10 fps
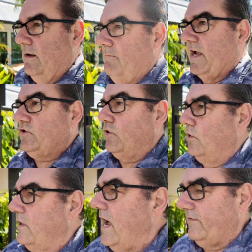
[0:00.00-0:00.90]
make sure I
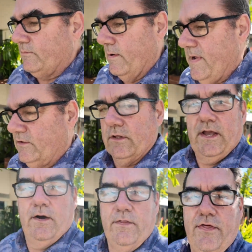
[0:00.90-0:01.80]
look after my mental
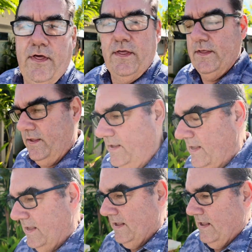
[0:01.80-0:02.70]
health
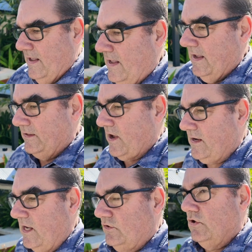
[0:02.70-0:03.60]
and don't
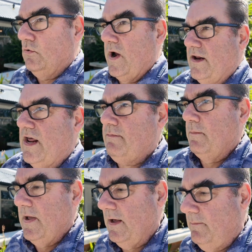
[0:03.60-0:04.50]
get too wound up
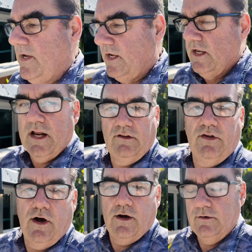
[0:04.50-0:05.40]
about being in
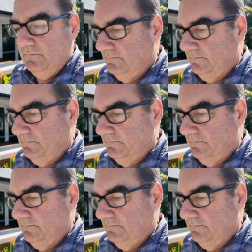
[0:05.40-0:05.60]
exile.